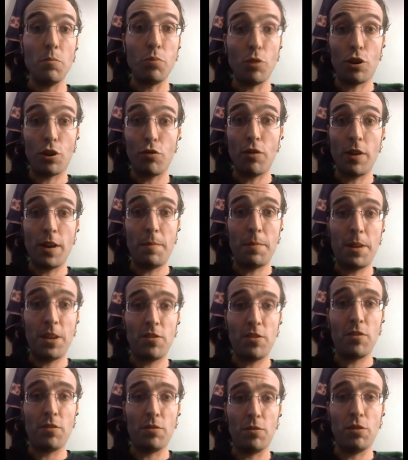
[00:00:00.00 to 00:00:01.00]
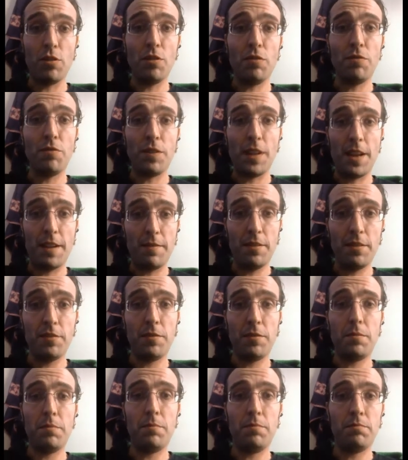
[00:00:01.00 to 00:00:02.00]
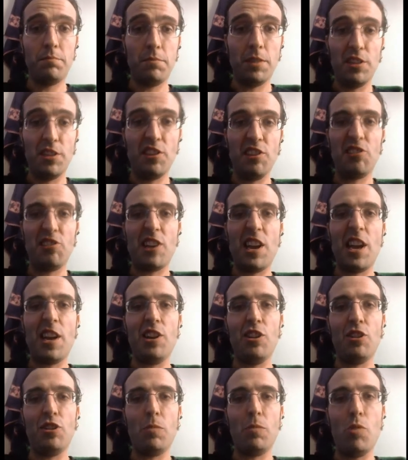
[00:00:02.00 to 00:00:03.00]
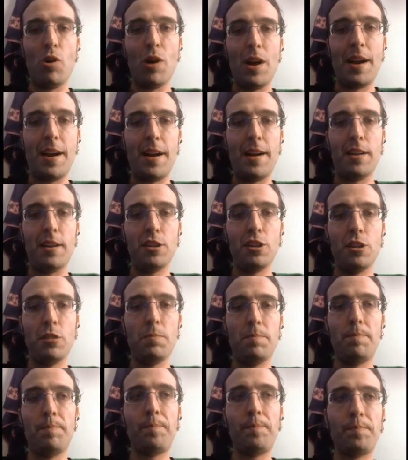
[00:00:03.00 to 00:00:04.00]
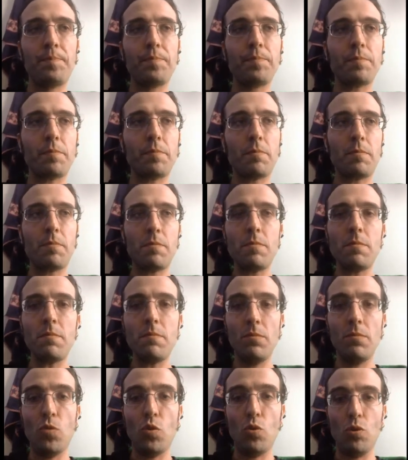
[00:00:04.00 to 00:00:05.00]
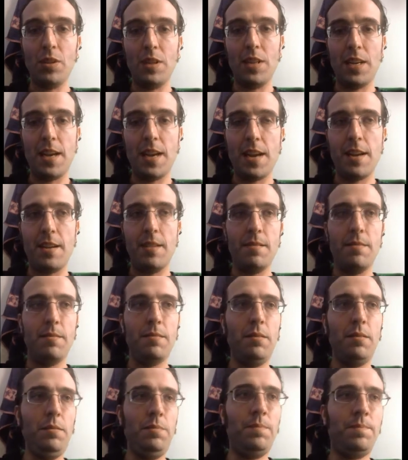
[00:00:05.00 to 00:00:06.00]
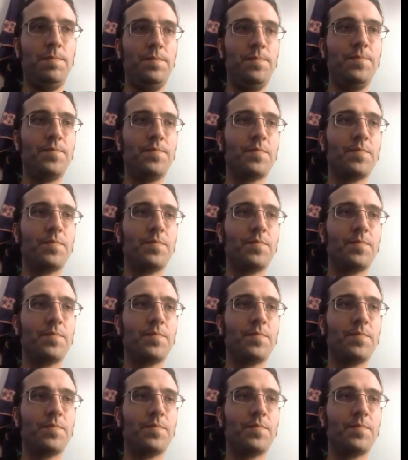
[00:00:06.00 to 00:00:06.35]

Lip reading: But creamy too. Good flavors. It's just getting a little more harsh toward the end.